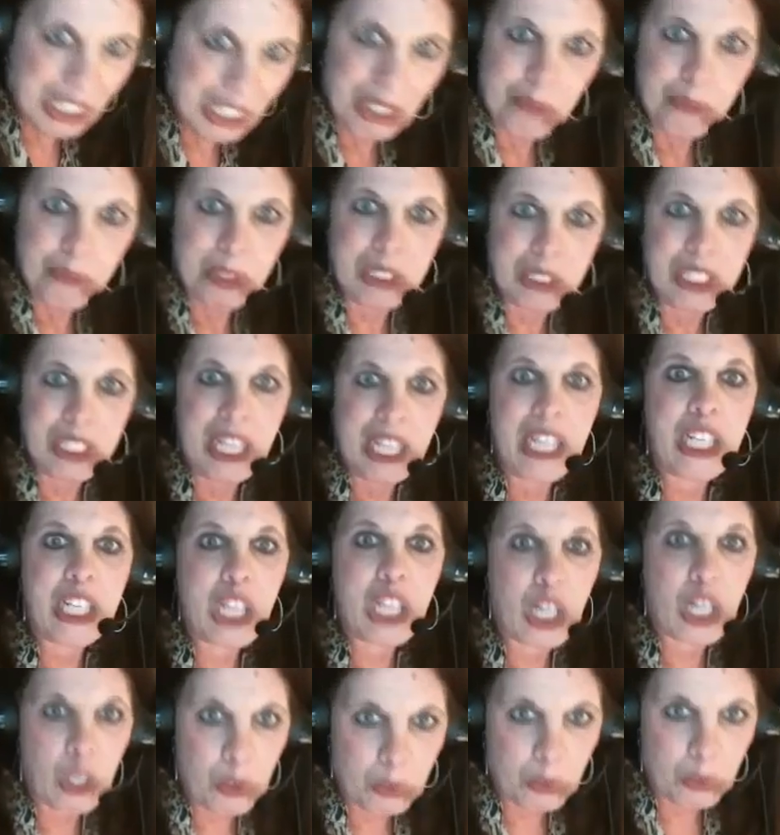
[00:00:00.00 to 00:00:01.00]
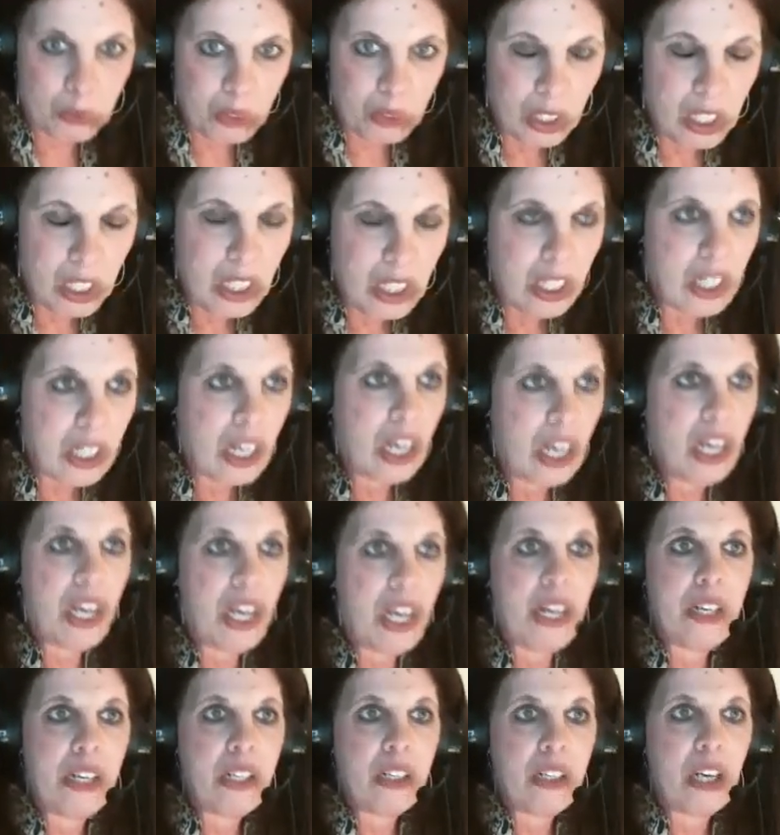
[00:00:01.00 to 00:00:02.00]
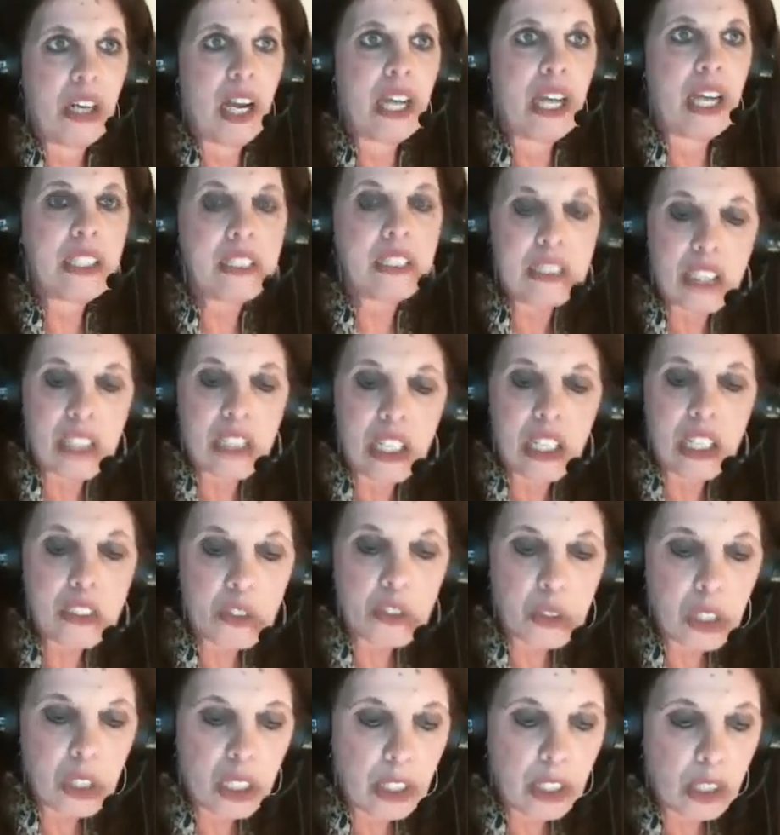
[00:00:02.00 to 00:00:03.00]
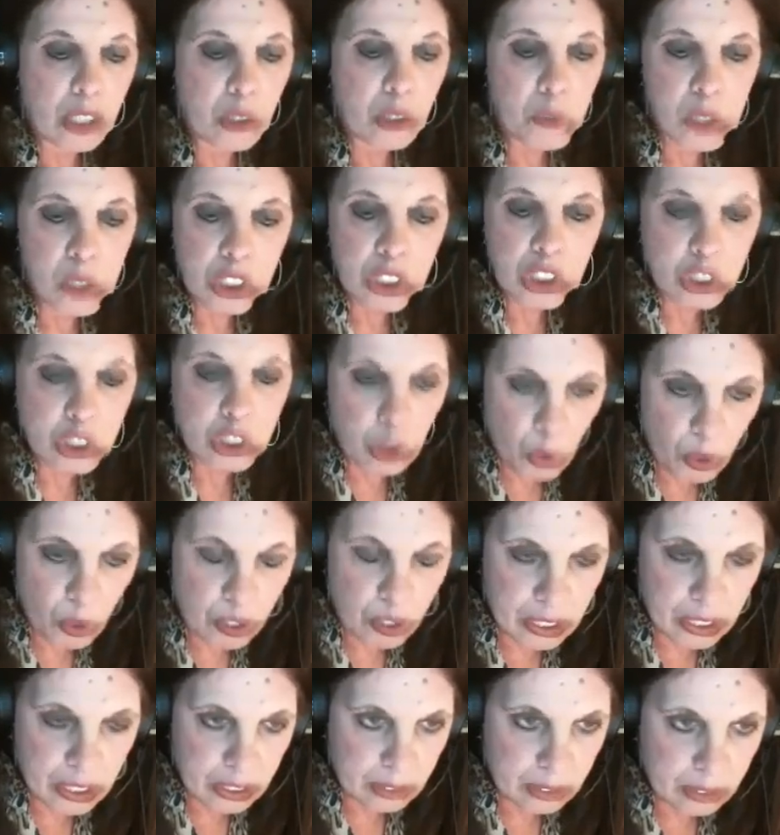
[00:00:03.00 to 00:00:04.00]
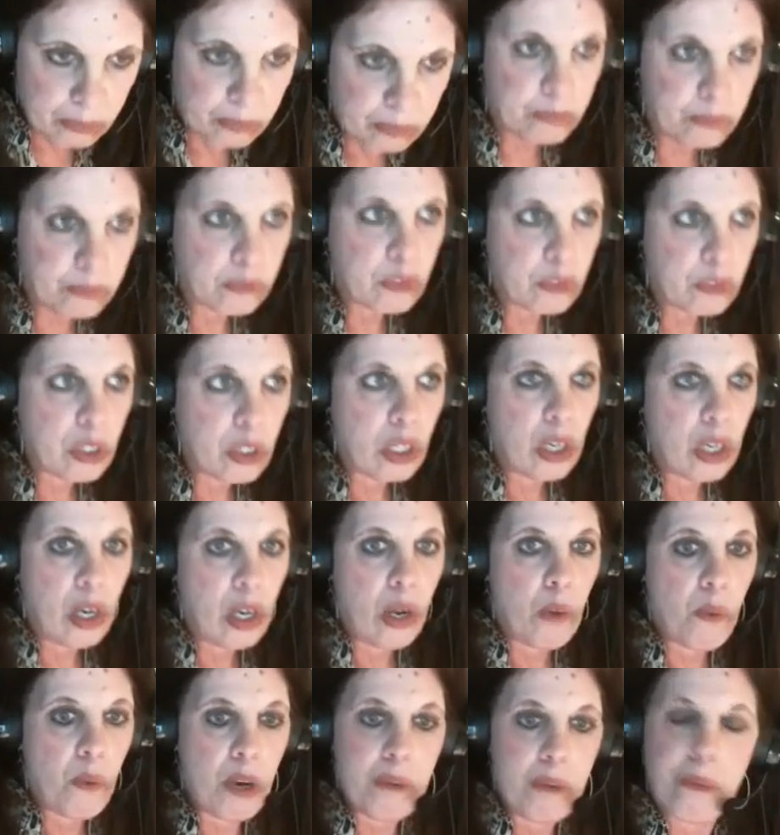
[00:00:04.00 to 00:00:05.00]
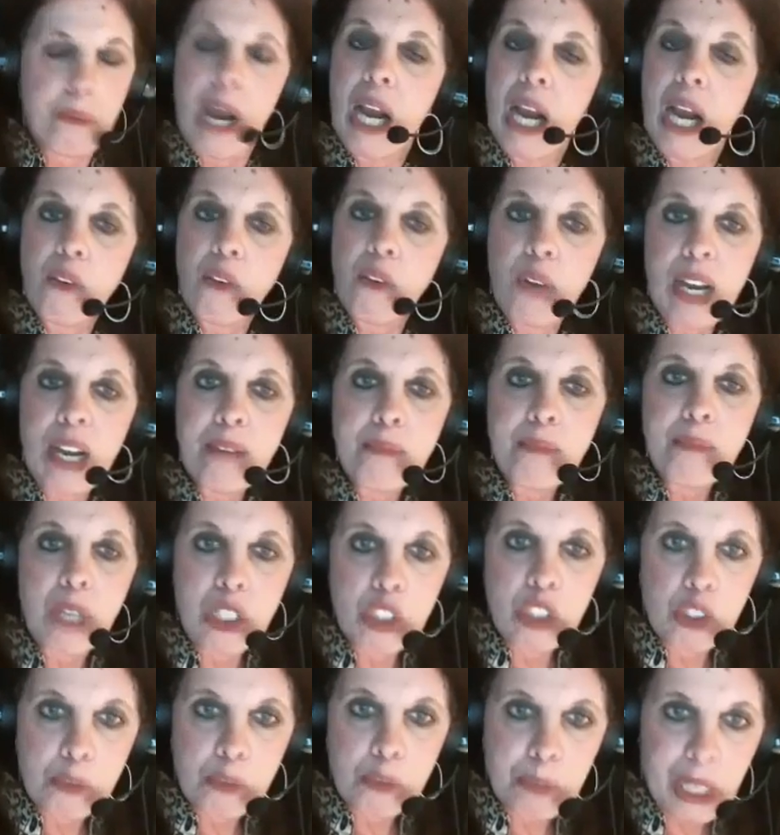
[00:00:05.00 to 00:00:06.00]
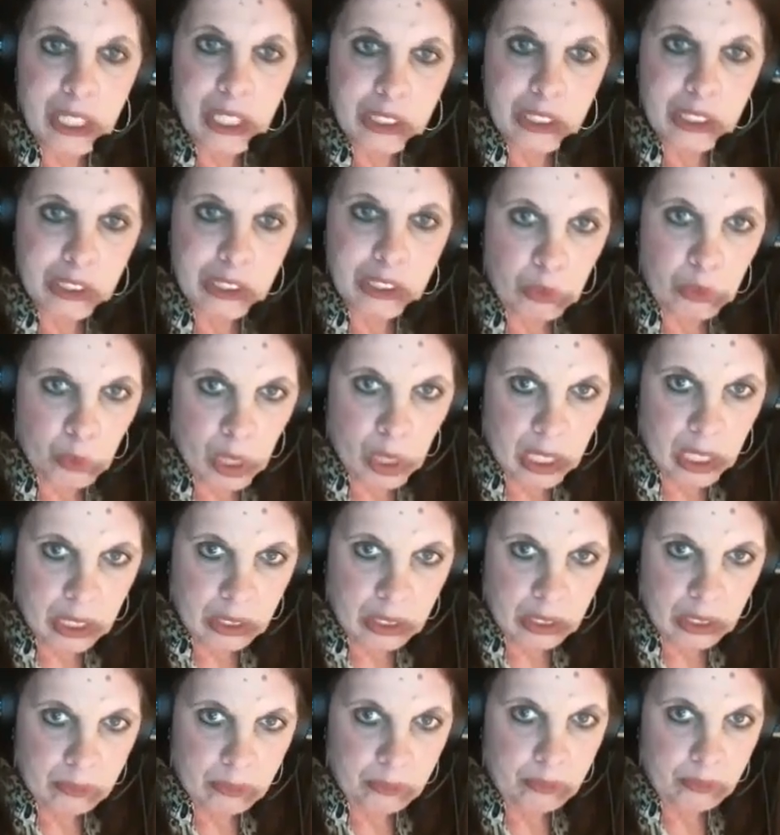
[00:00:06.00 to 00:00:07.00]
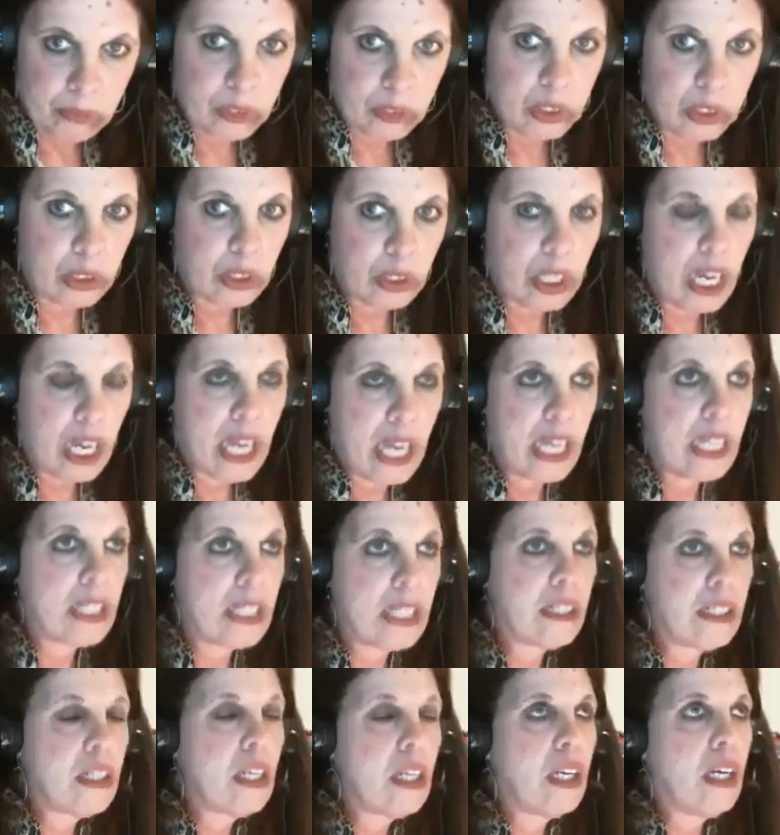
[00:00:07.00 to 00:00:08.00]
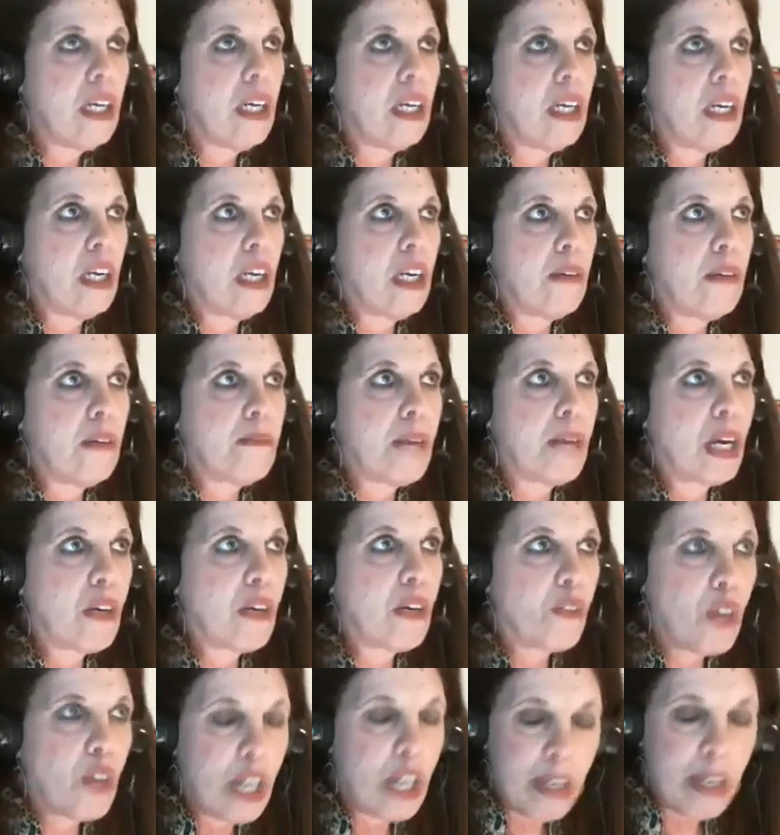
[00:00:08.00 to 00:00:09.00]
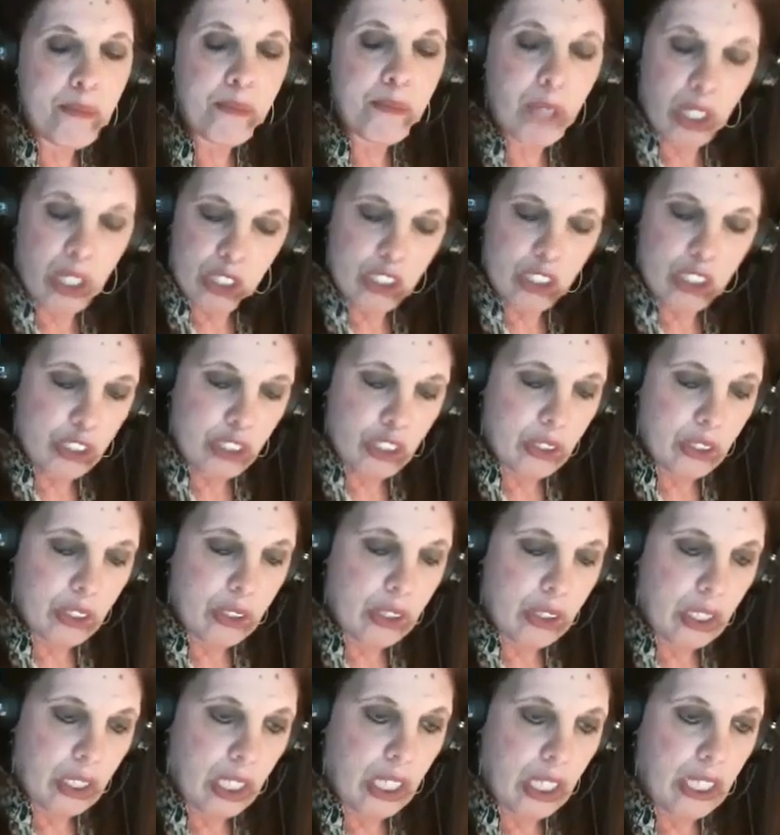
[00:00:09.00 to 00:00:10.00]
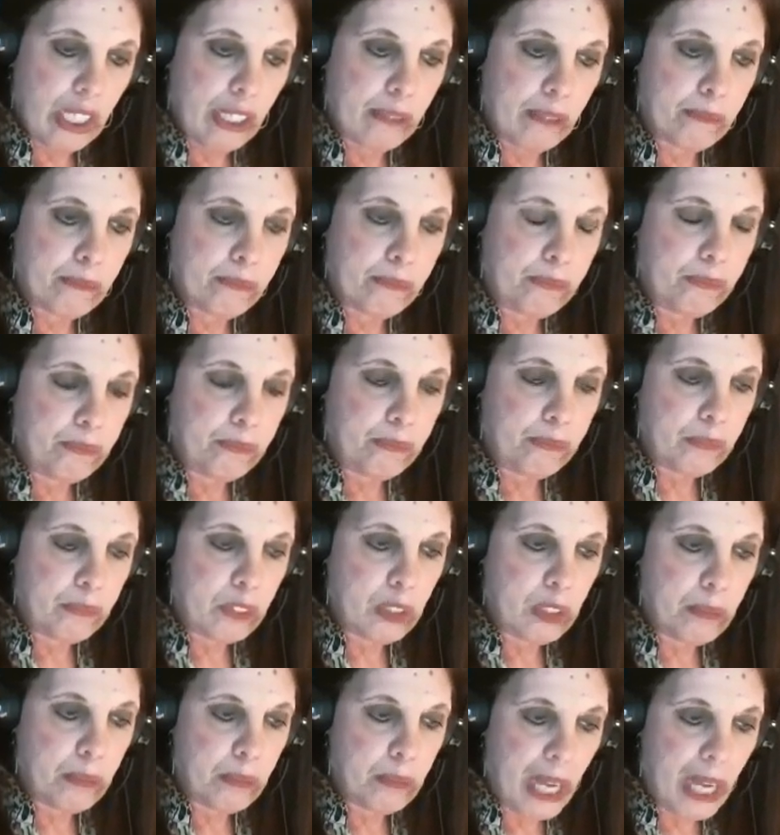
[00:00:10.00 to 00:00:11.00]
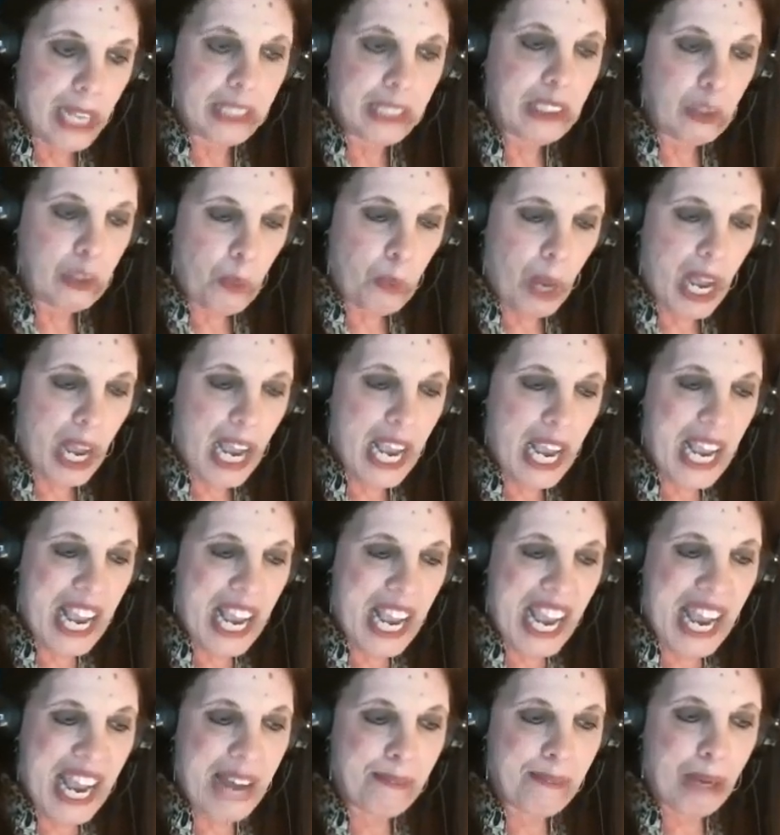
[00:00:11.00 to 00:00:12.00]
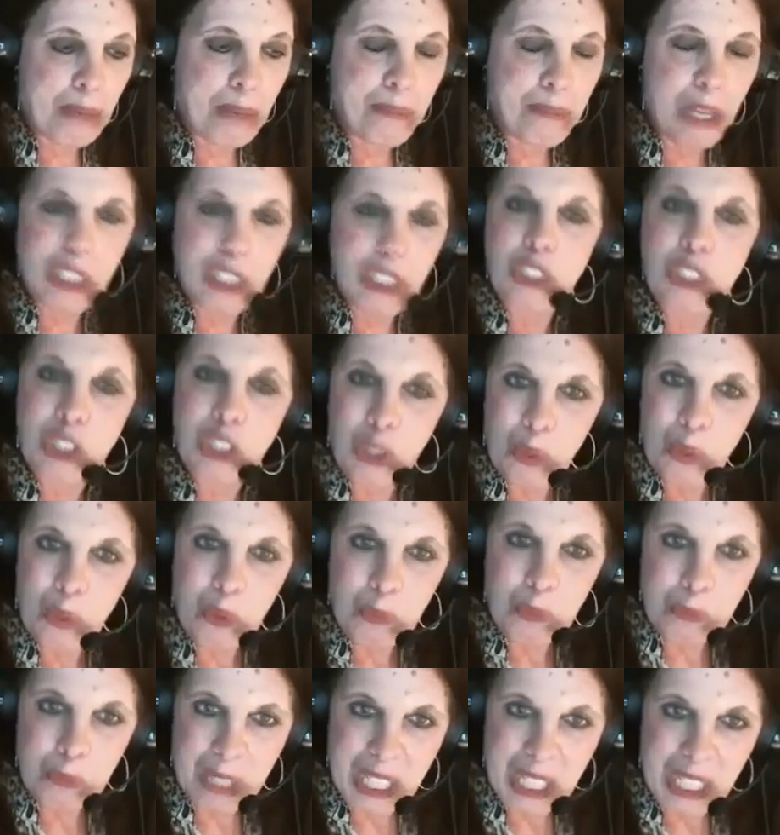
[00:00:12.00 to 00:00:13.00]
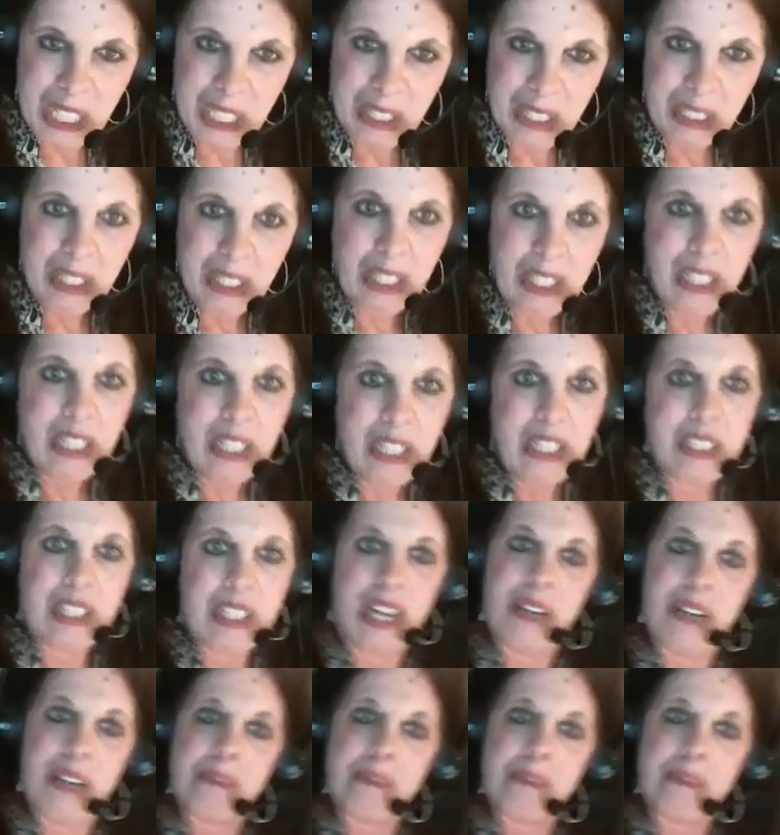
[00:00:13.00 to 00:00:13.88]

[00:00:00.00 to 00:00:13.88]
but they know. And I can tell you a quick story. When my grandmother passed away, my grandmother passed away, and my mother told me that